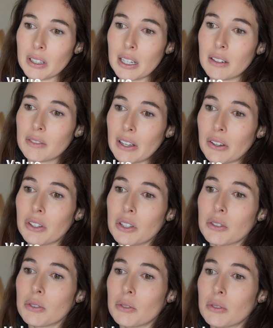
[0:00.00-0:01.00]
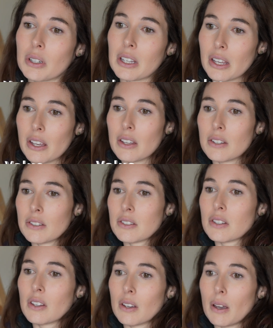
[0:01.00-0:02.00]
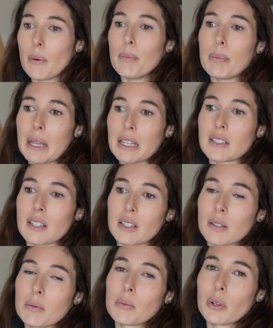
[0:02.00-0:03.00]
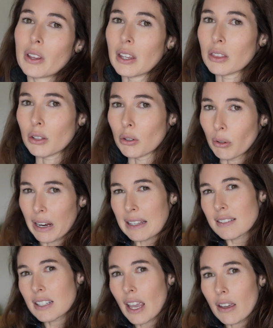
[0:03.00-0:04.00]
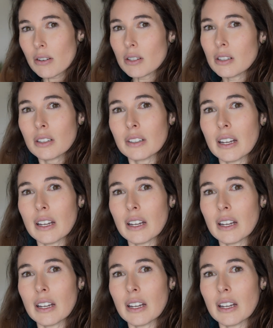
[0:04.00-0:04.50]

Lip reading: and value is a bit more like the grayscale